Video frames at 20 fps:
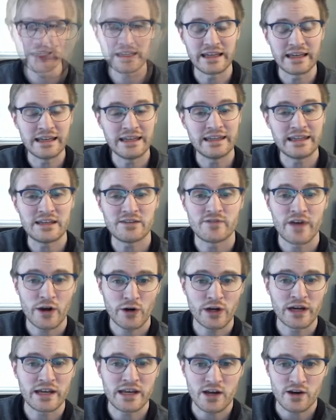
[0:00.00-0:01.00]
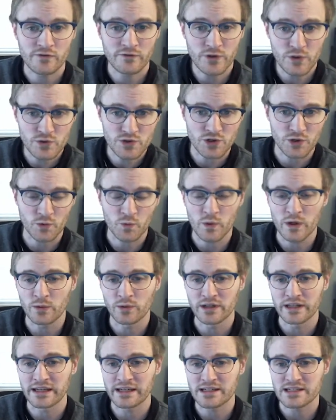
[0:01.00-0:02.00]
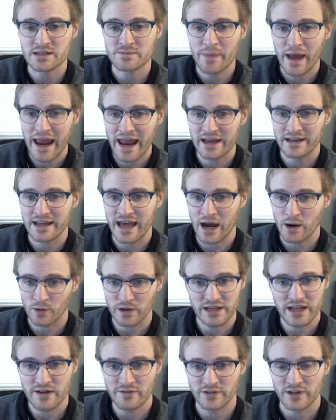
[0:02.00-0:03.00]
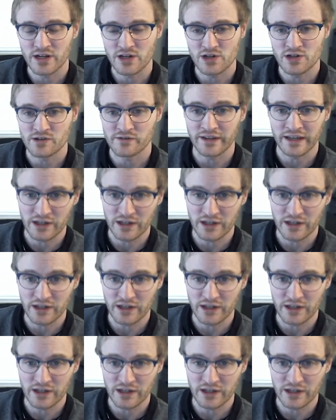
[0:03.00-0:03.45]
In the very near future, we will expand our definition of